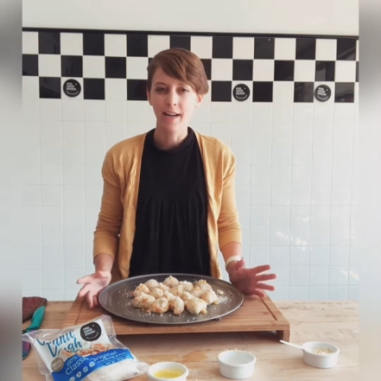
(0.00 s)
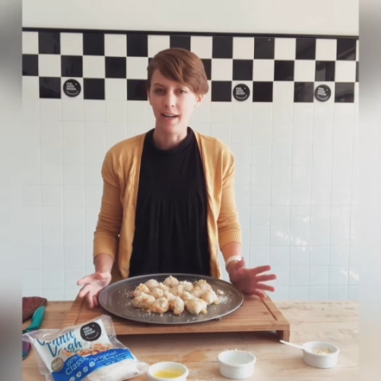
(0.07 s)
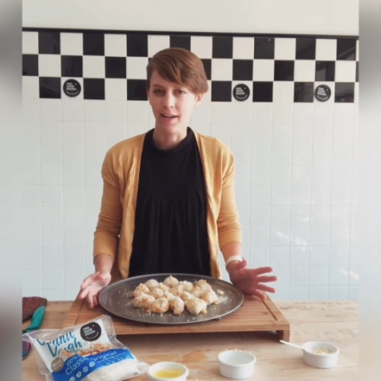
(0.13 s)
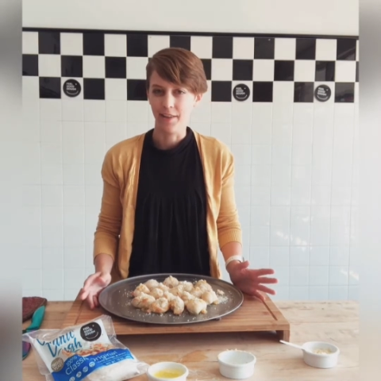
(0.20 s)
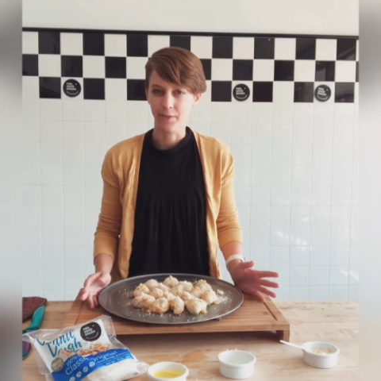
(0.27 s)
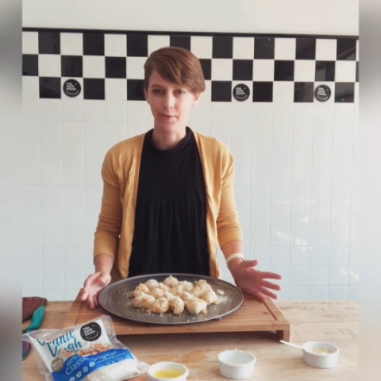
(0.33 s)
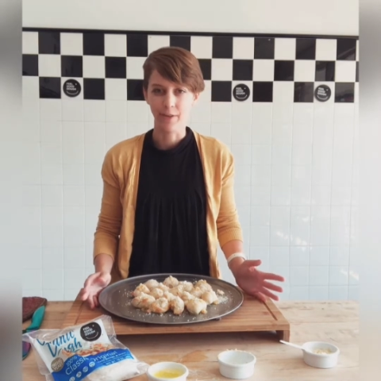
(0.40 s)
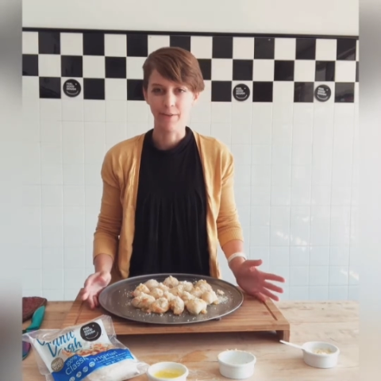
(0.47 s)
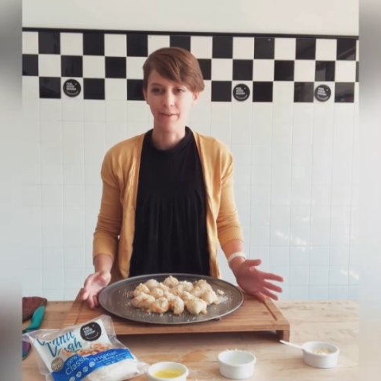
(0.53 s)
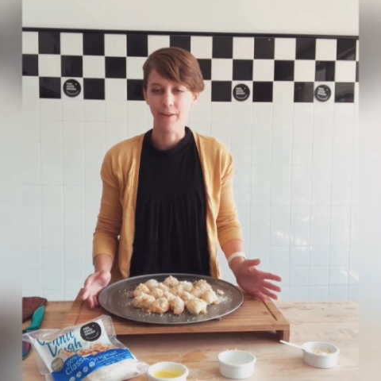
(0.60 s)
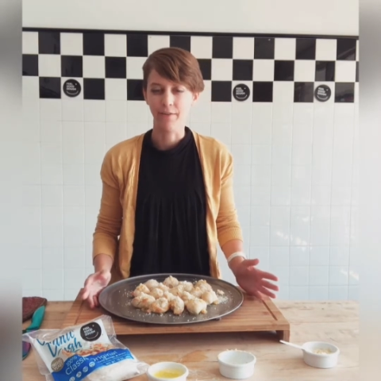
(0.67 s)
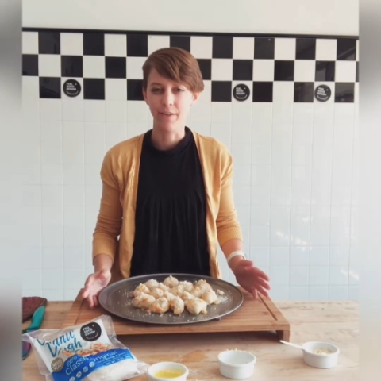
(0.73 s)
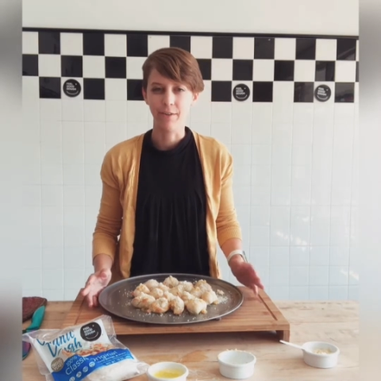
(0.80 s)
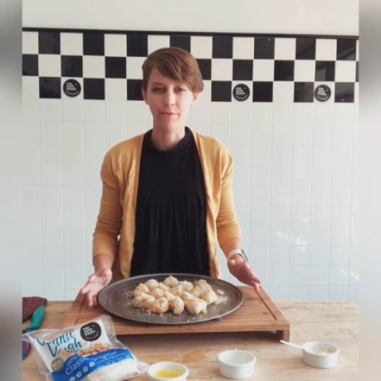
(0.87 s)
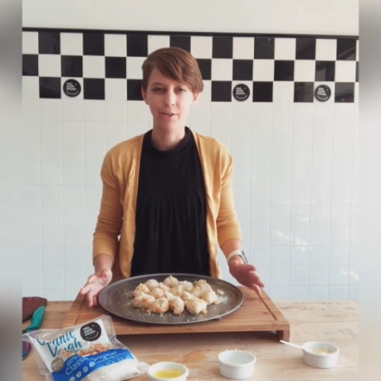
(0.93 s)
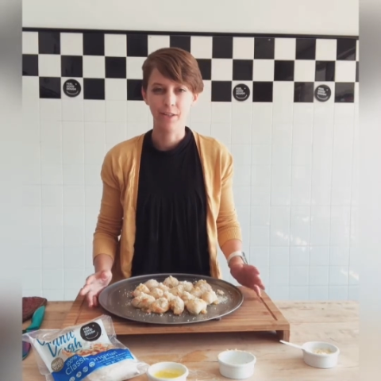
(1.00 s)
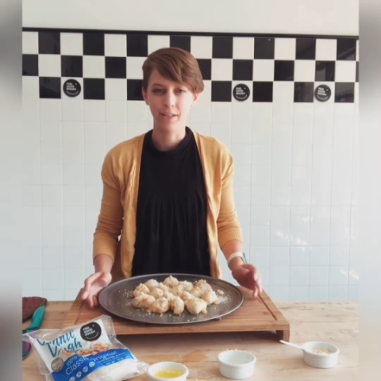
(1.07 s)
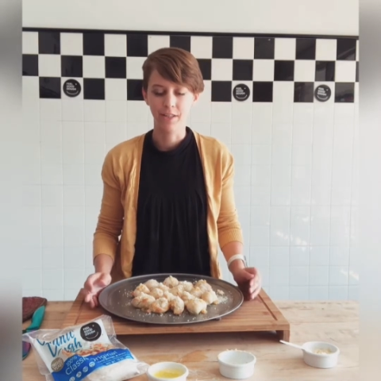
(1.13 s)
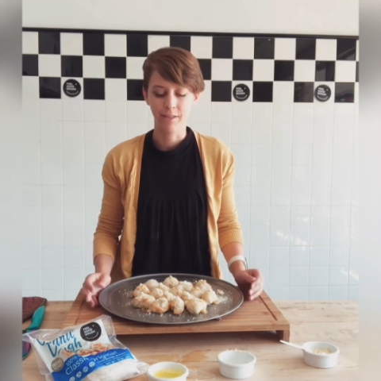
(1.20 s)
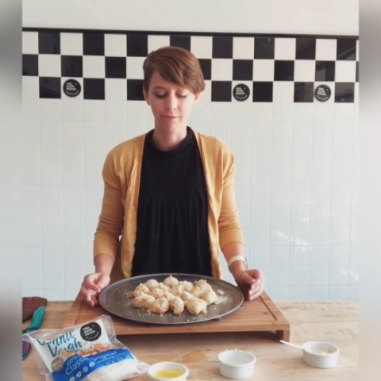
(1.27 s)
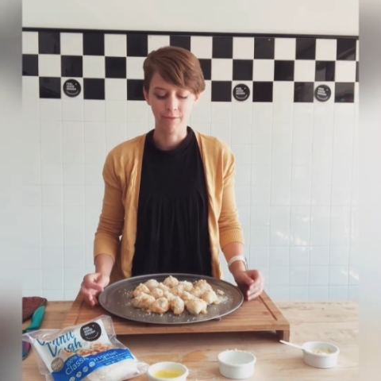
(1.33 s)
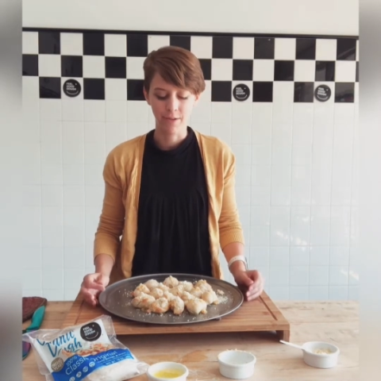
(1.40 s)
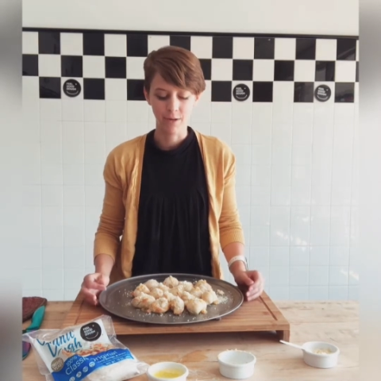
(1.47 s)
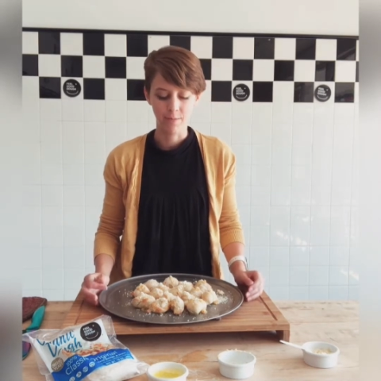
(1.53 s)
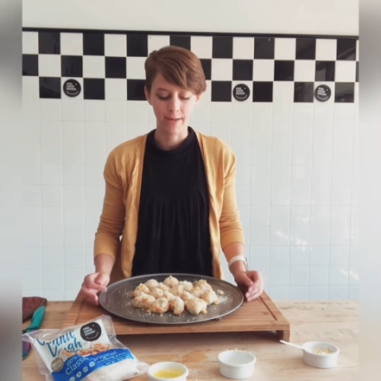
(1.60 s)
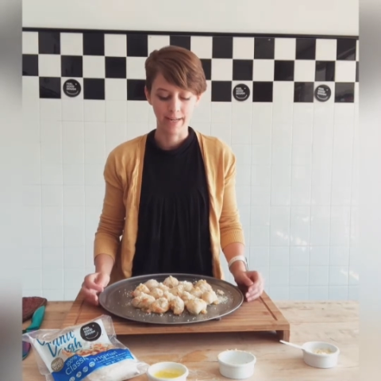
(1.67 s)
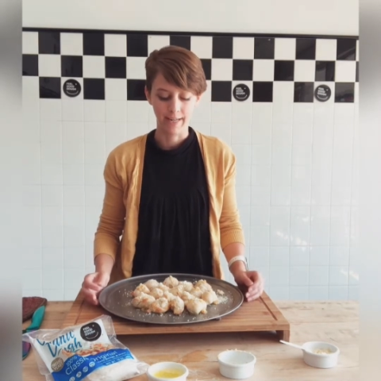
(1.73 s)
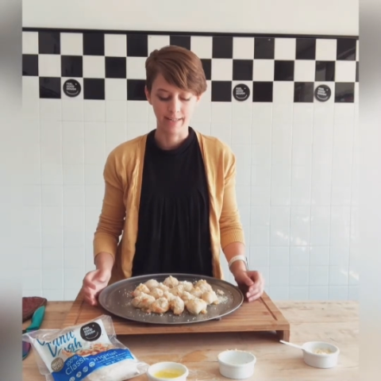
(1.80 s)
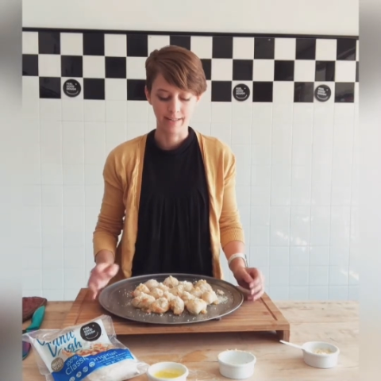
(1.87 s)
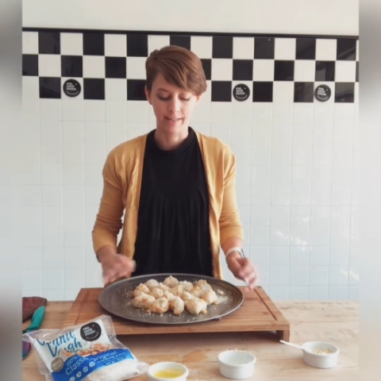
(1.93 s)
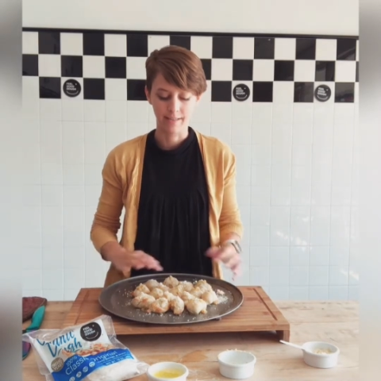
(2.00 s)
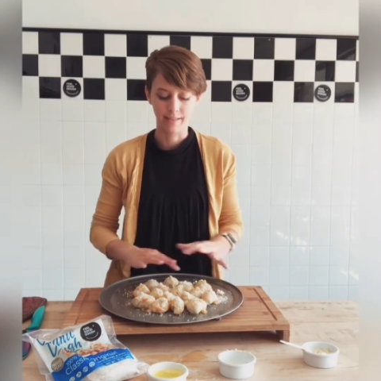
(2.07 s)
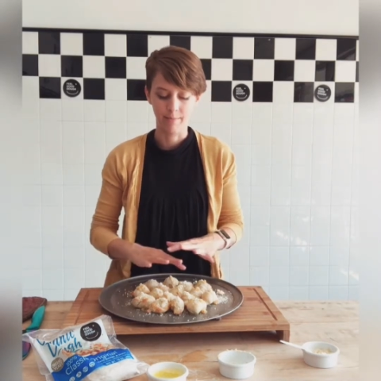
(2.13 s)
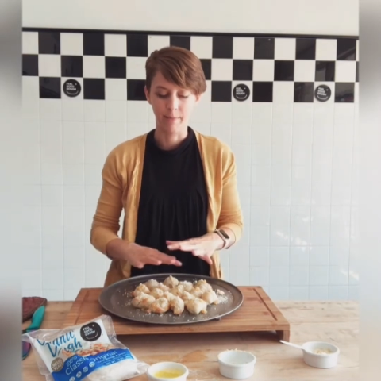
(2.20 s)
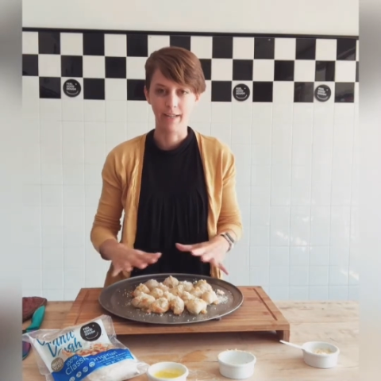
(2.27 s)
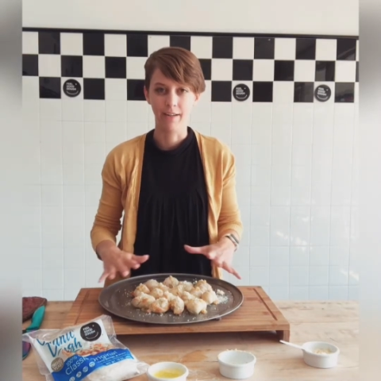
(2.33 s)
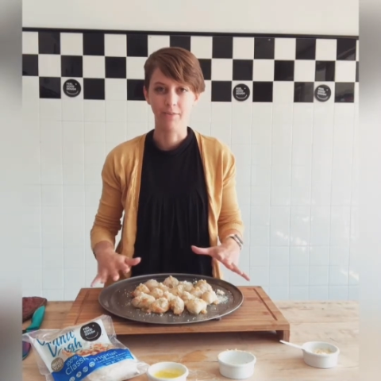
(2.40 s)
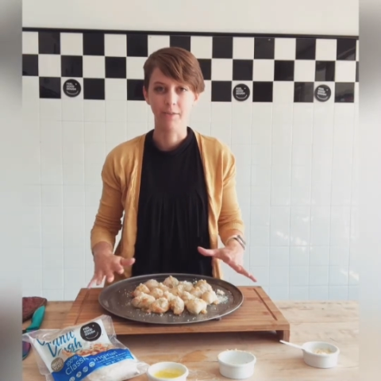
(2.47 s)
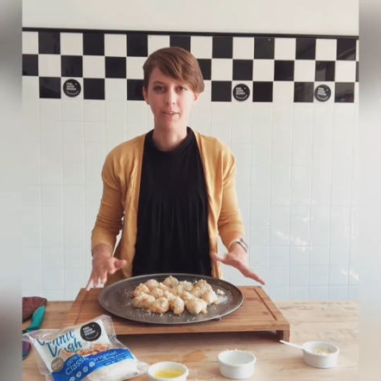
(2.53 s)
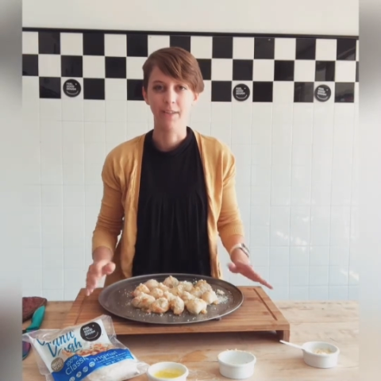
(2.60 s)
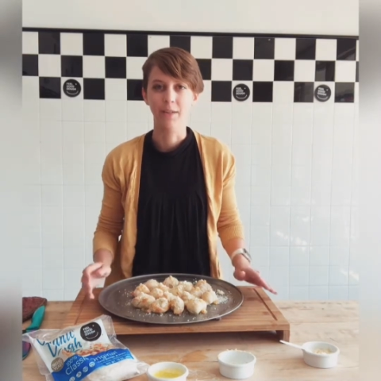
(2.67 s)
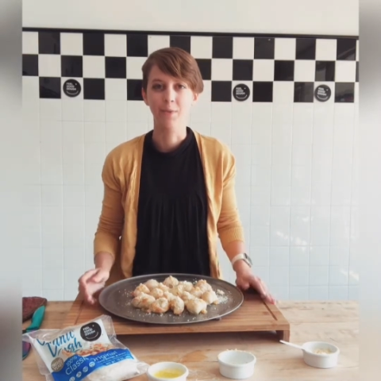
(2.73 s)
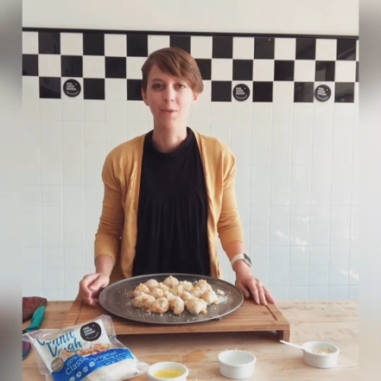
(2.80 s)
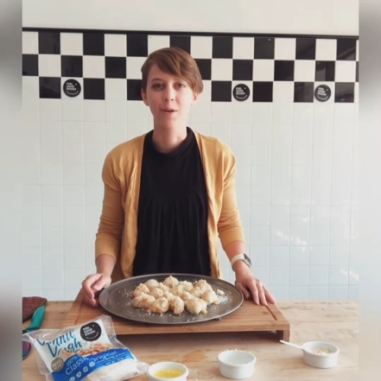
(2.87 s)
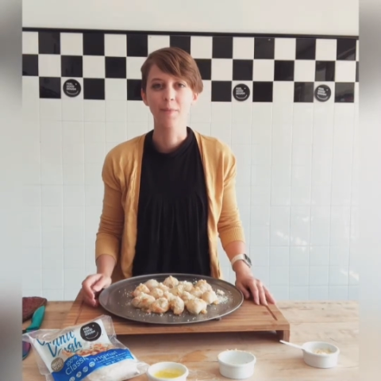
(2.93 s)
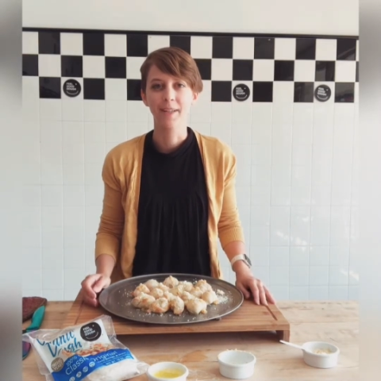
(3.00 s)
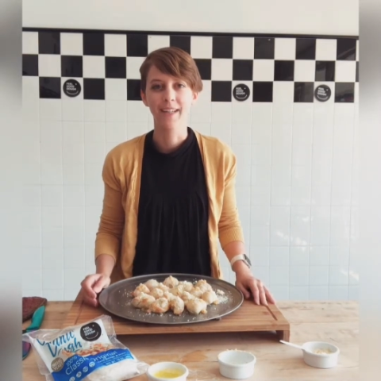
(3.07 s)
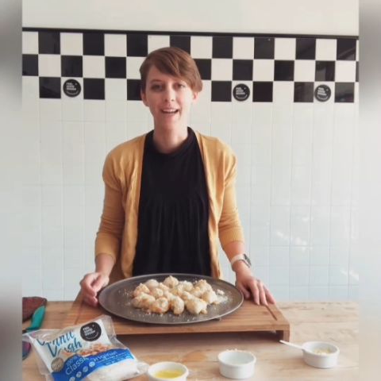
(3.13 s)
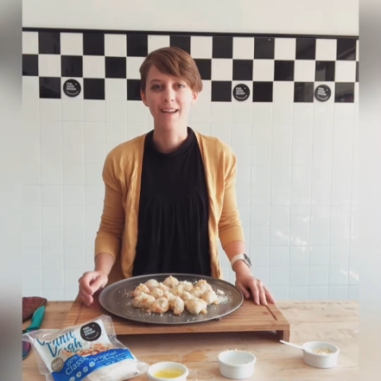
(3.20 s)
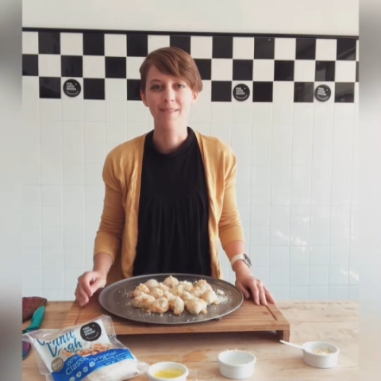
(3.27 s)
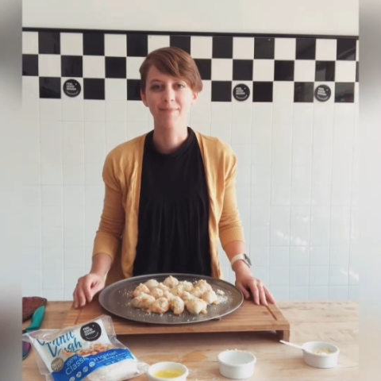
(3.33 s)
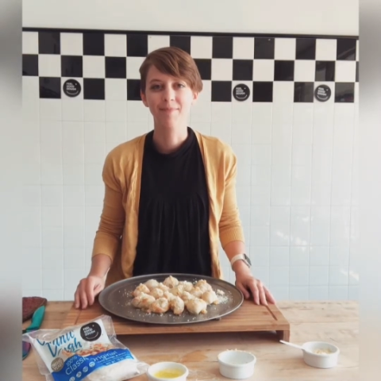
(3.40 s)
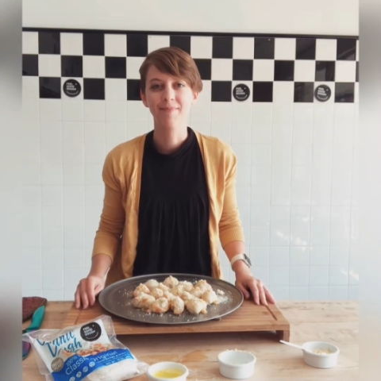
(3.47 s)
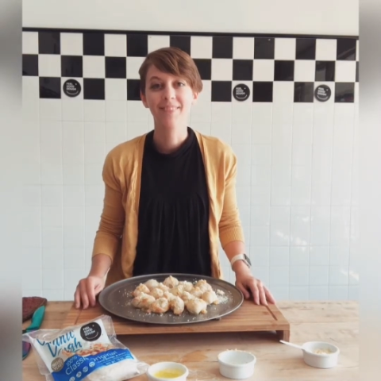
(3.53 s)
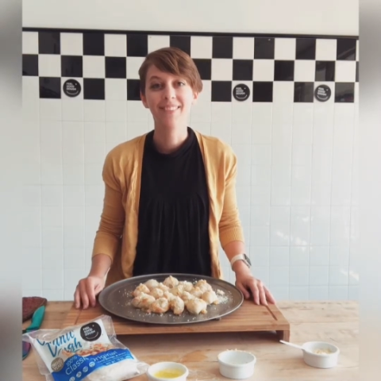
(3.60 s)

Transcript: on 350 for just a few minutes to make everything warm again.